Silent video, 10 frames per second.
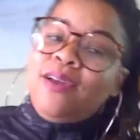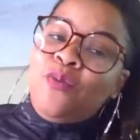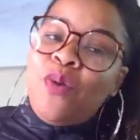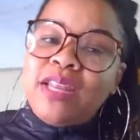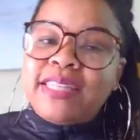
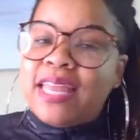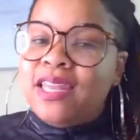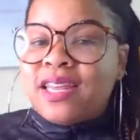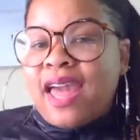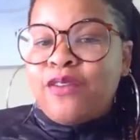What does that
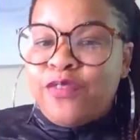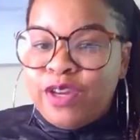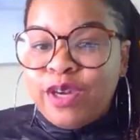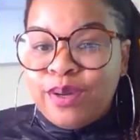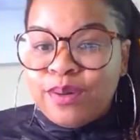look like for
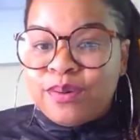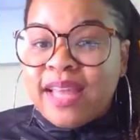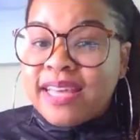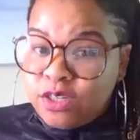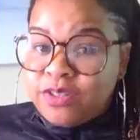you?
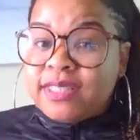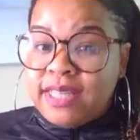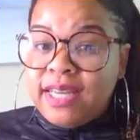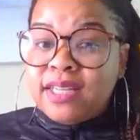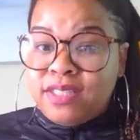That's
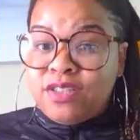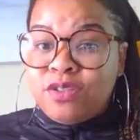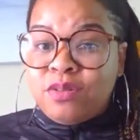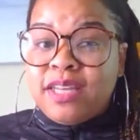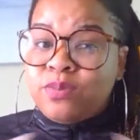Christina's to-do
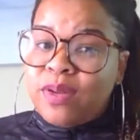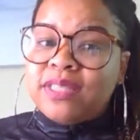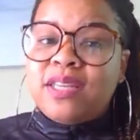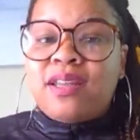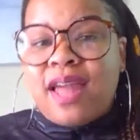list. What does it
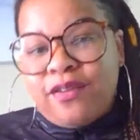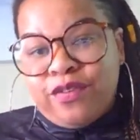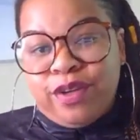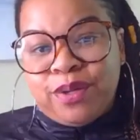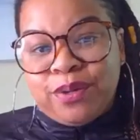look like for
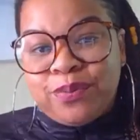you?